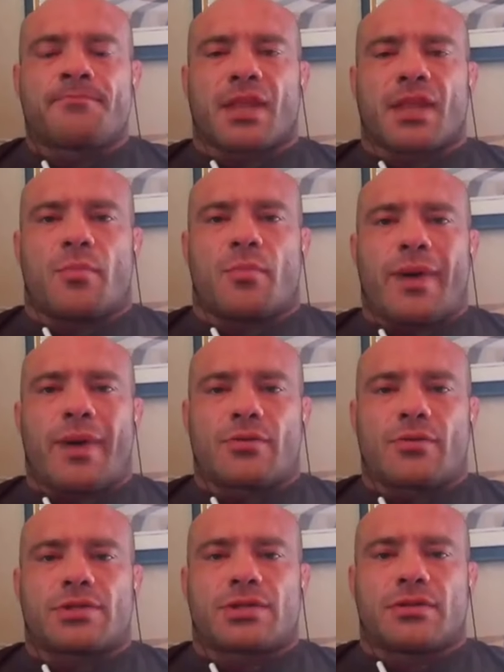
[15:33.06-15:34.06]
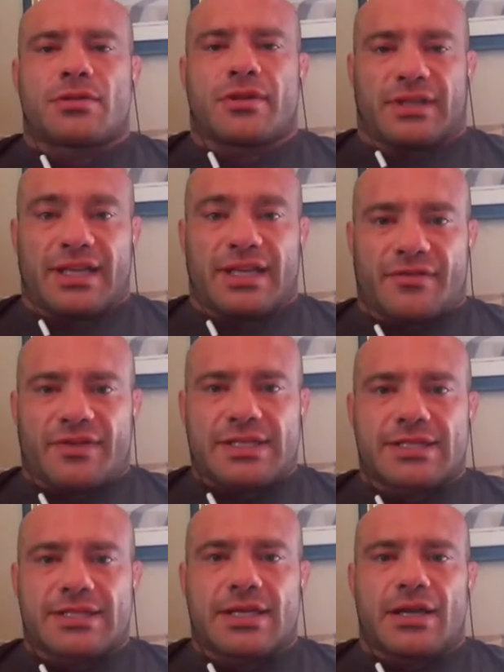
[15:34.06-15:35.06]
about the
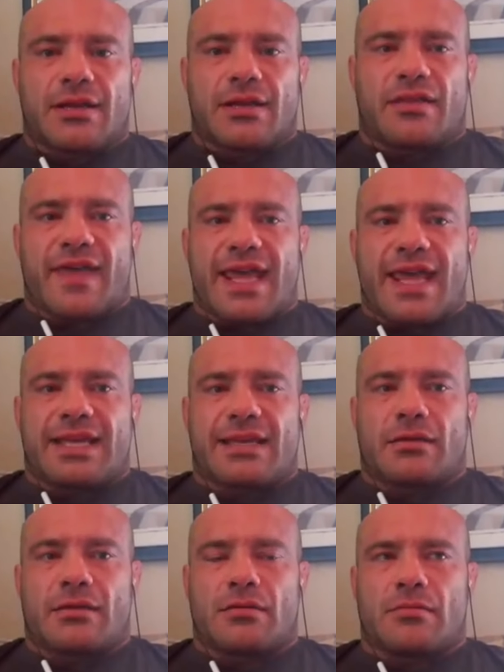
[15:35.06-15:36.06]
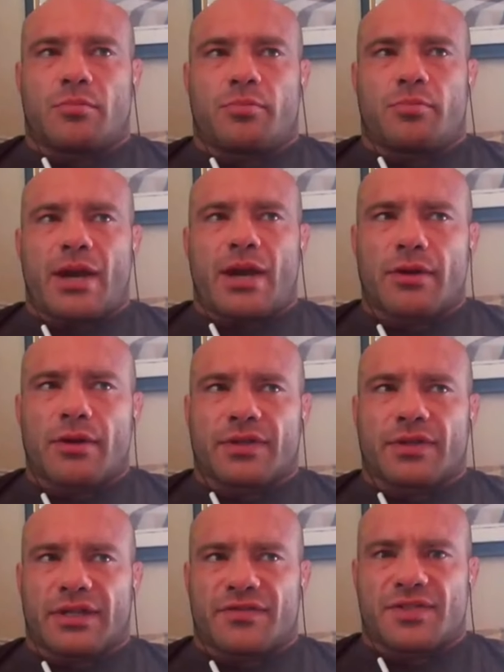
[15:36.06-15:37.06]
lifts, they can parrot the
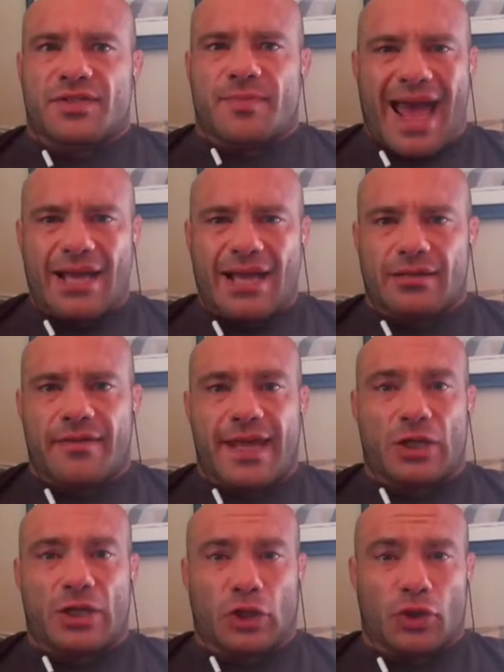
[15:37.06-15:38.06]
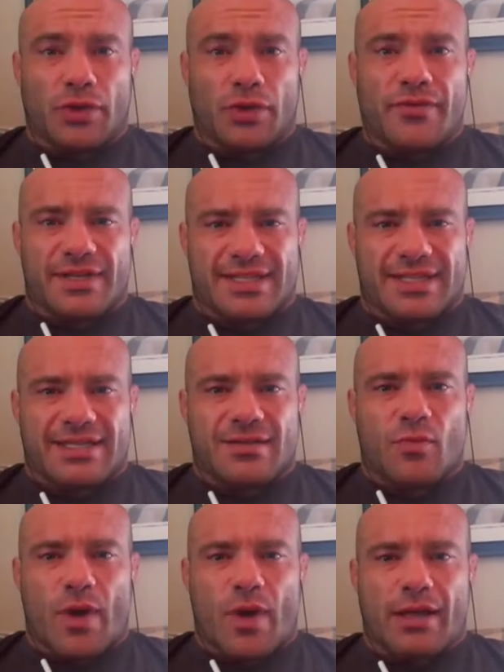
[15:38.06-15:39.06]
lifts back. They can right. learn the
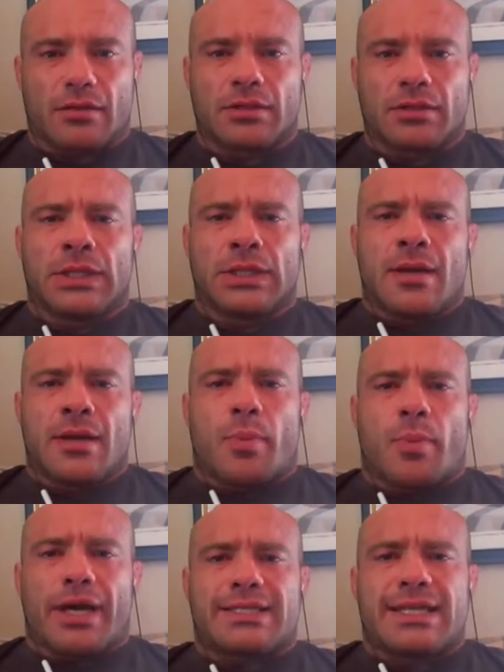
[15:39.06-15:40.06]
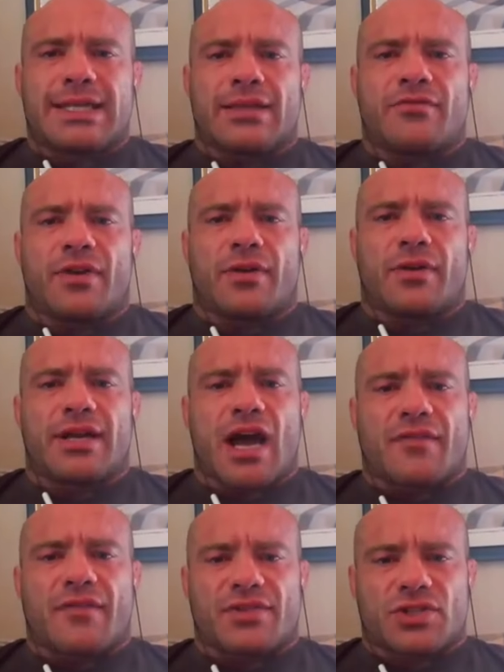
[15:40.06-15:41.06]
system well, but in very
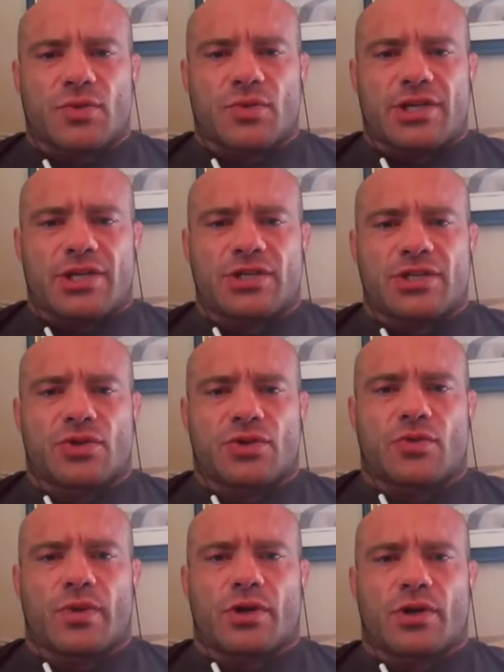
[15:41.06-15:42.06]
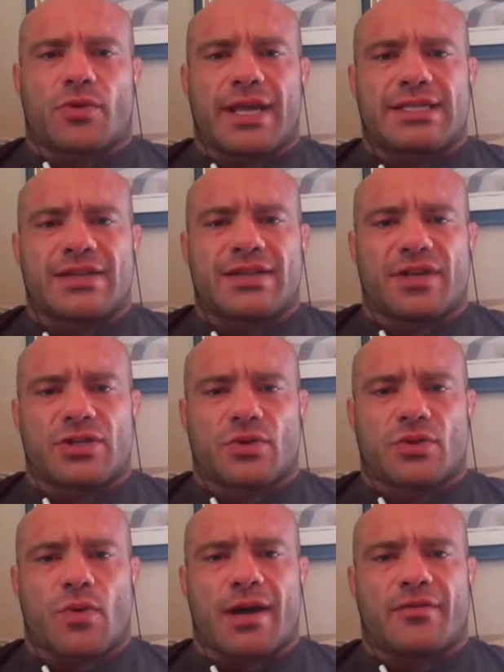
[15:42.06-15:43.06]
novel situations or where creativity is
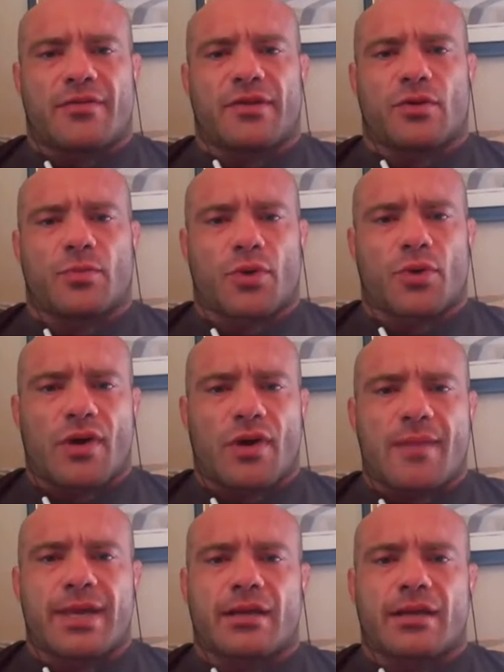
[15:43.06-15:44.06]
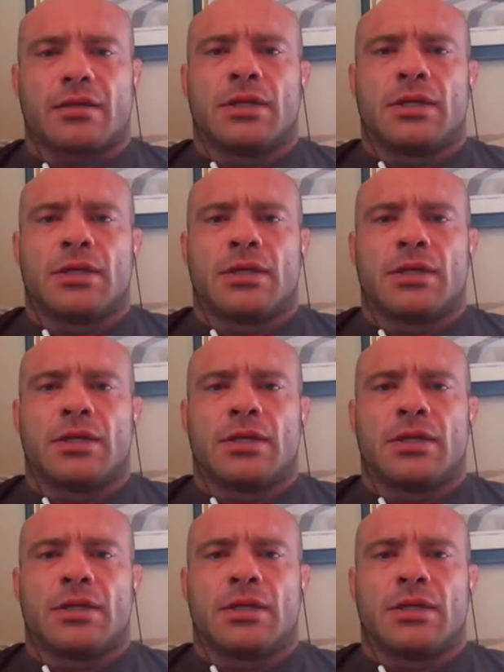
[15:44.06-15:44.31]
required for their own programming,